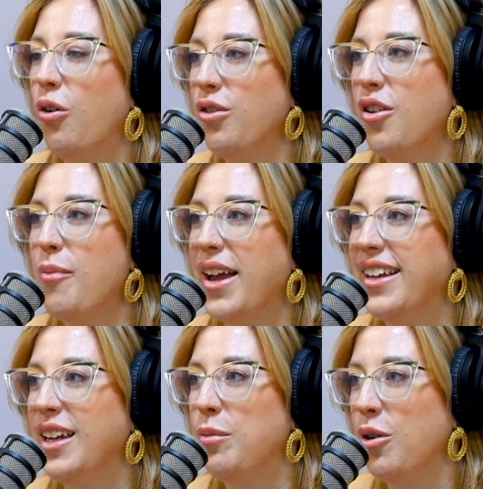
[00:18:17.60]
also might
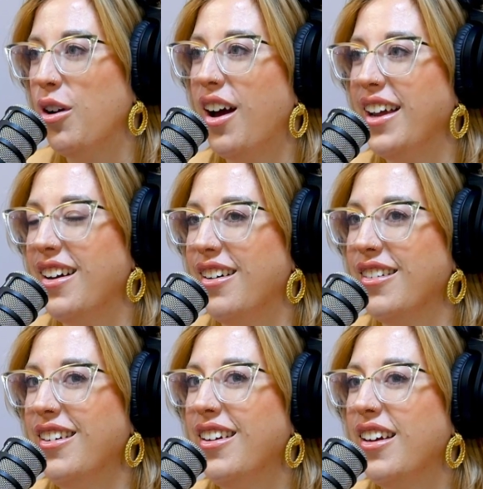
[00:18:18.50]
keep you and I
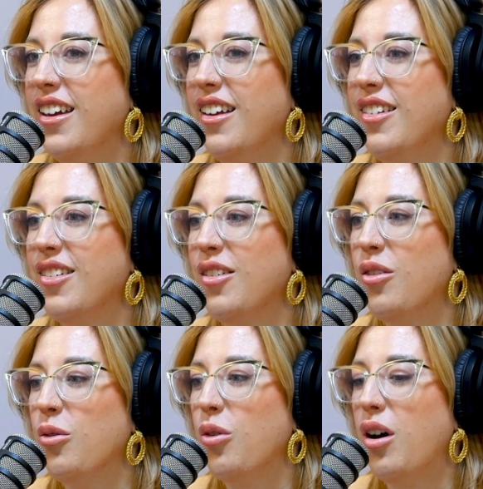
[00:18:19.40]
young is
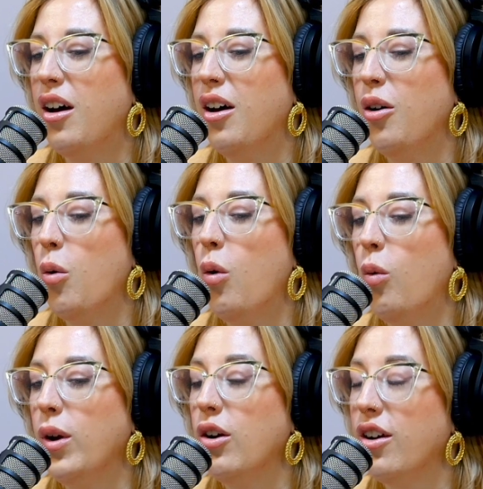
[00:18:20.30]

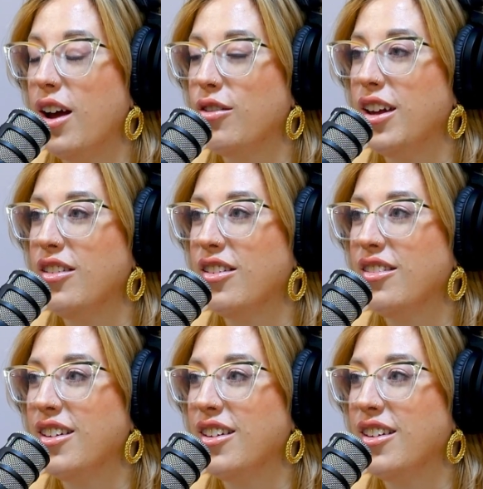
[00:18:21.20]
we don't have kids